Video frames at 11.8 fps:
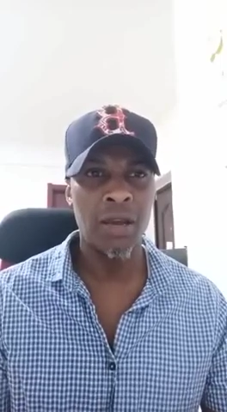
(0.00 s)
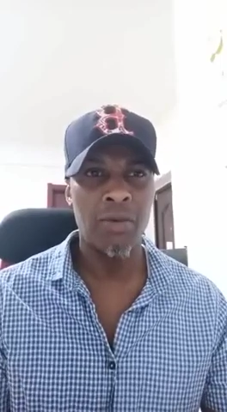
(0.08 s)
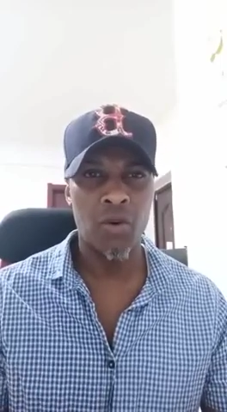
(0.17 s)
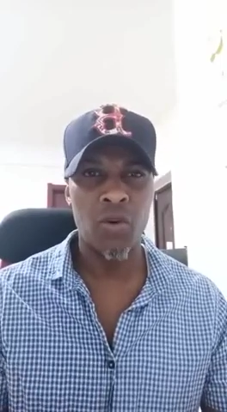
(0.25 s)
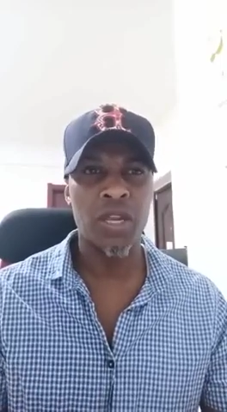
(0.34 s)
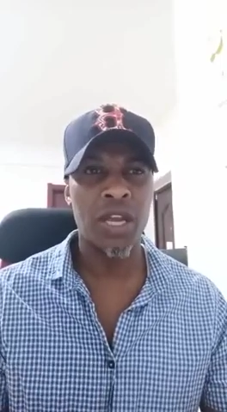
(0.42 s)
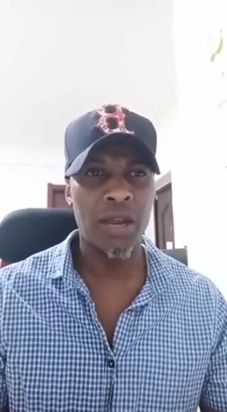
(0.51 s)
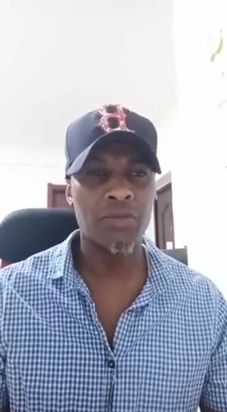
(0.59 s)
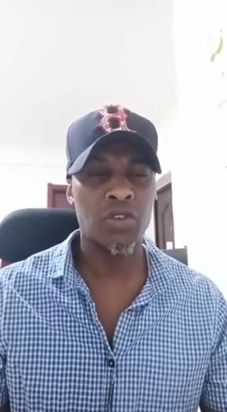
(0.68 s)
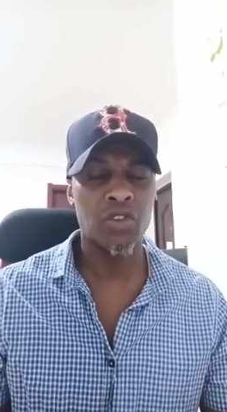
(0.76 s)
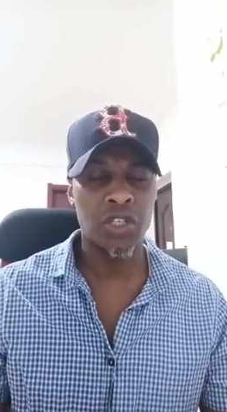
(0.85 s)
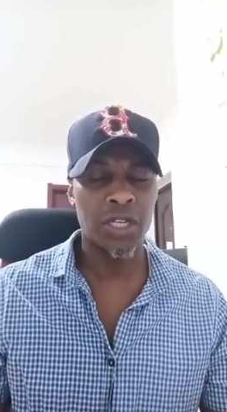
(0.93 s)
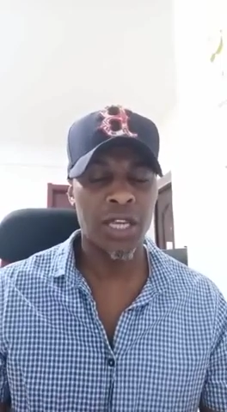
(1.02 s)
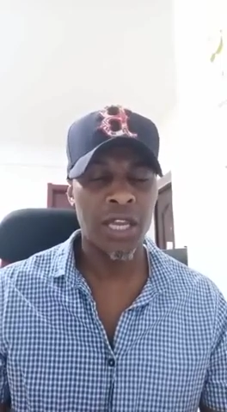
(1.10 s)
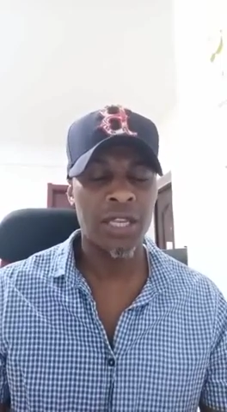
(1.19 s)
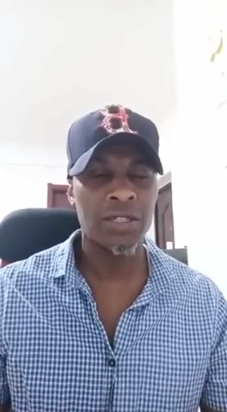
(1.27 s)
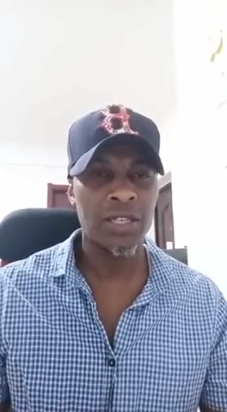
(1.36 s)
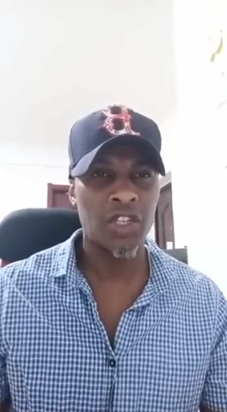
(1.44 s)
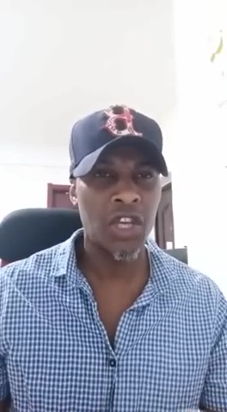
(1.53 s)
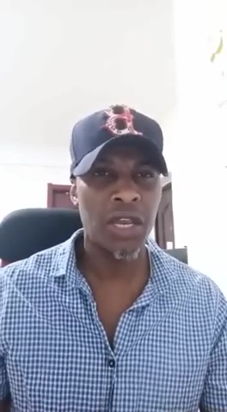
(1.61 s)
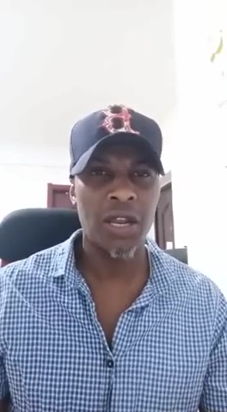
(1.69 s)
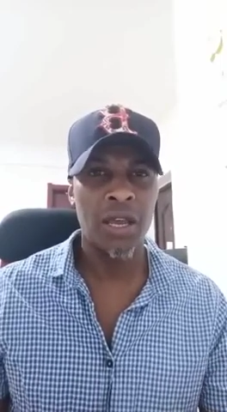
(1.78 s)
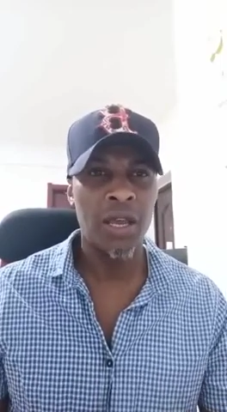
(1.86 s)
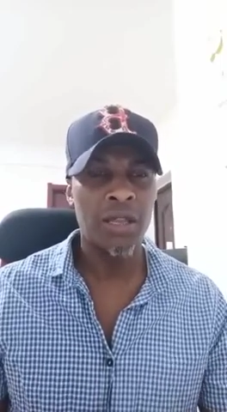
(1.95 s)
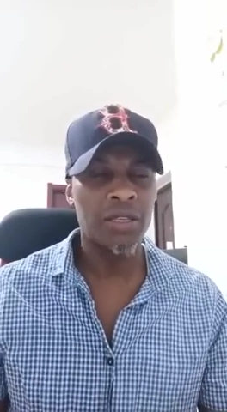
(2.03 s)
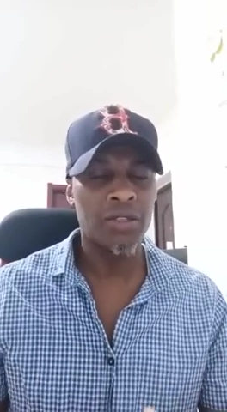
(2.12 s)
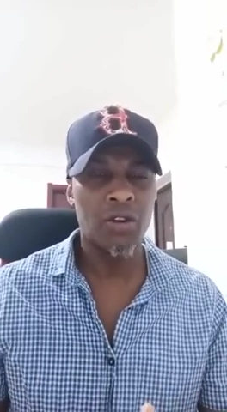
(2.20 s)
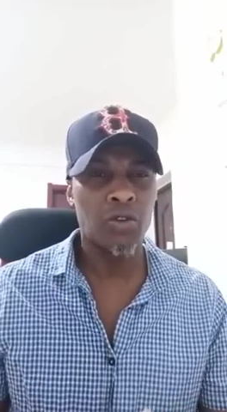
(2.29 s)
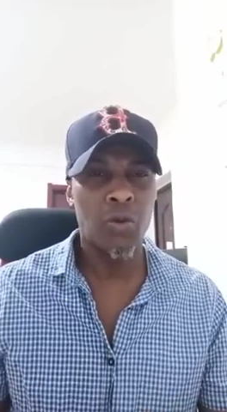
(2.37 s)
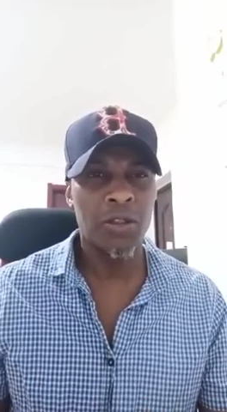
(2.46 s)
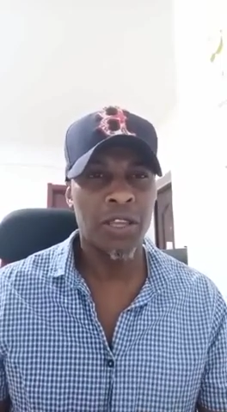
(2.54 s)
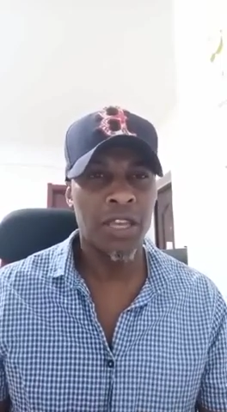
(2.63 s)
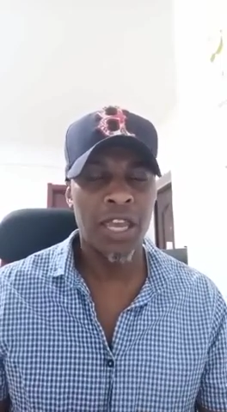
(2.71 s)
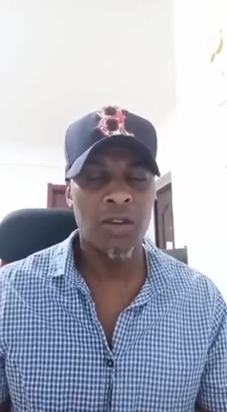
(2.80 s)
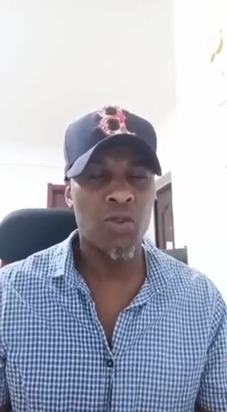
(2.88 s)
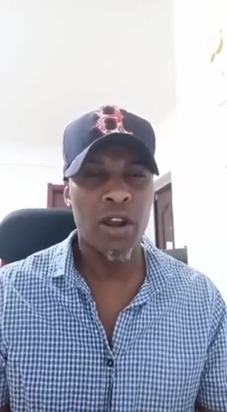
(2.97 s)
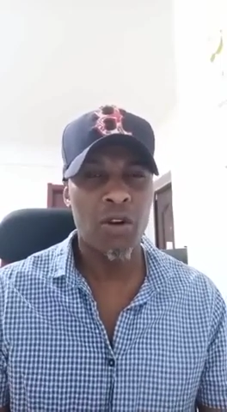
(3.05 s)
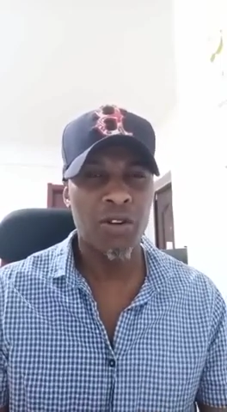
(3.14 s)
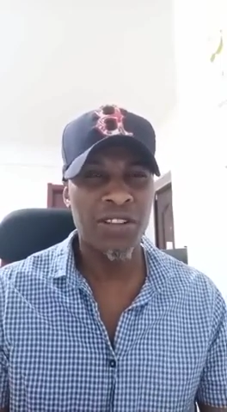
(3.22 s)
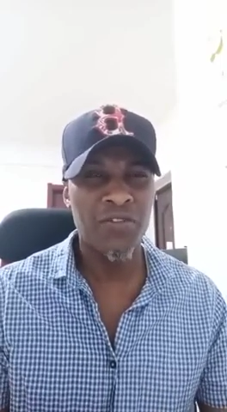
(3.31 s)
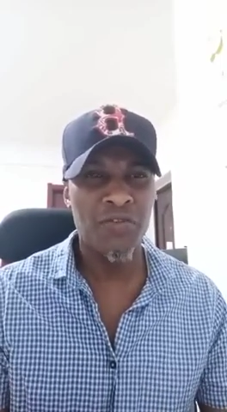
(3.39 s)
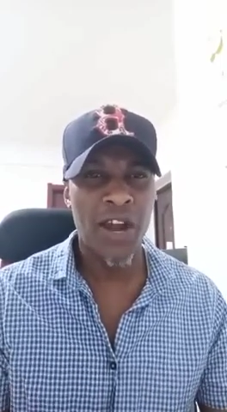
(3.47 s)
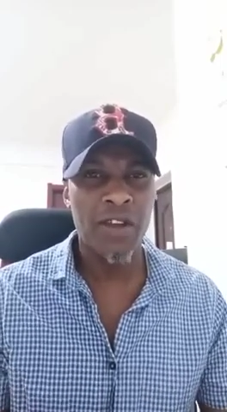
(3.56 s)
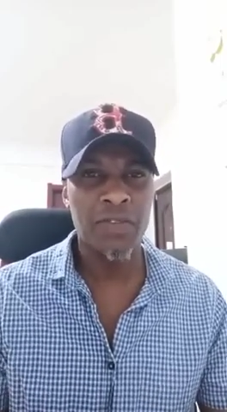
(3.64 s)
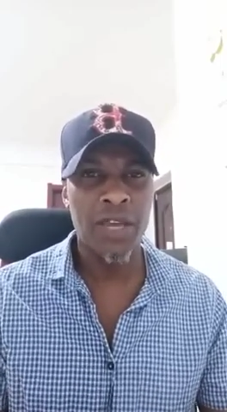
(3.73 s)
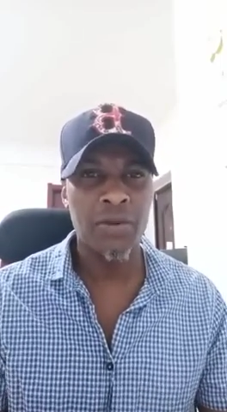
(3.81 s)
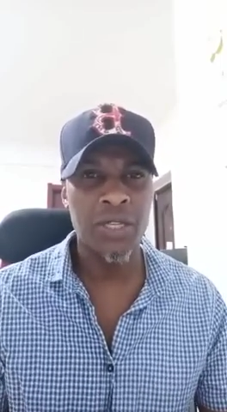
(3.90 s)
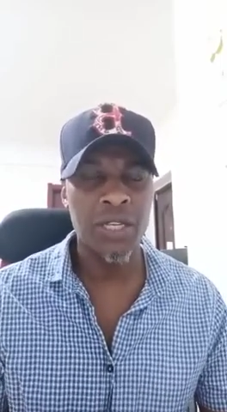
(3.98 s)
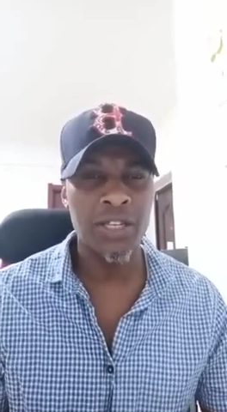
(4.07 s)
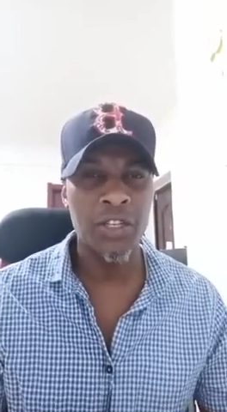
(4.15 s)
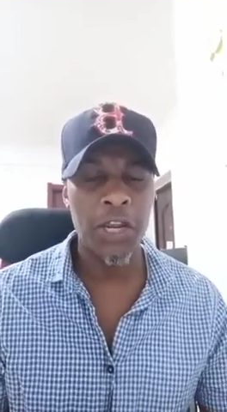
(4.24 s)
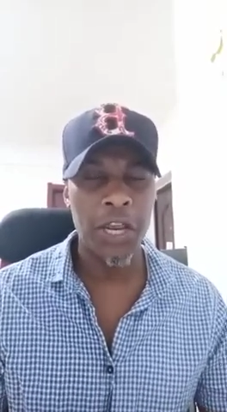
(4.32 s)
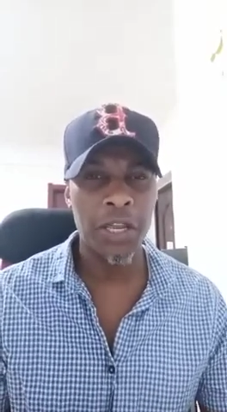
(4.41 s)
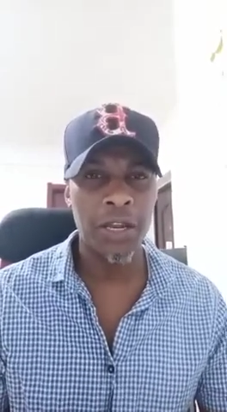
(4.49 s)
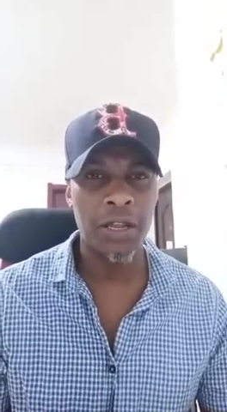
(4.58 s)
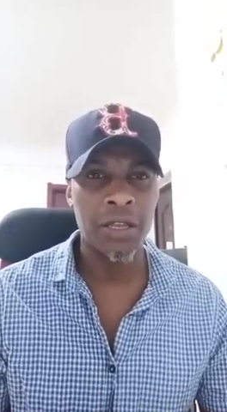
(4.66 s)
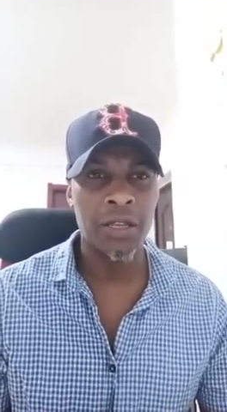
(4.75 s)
But when it comes to Kenyans in China, this is not what they get. We are only 5,000 in China.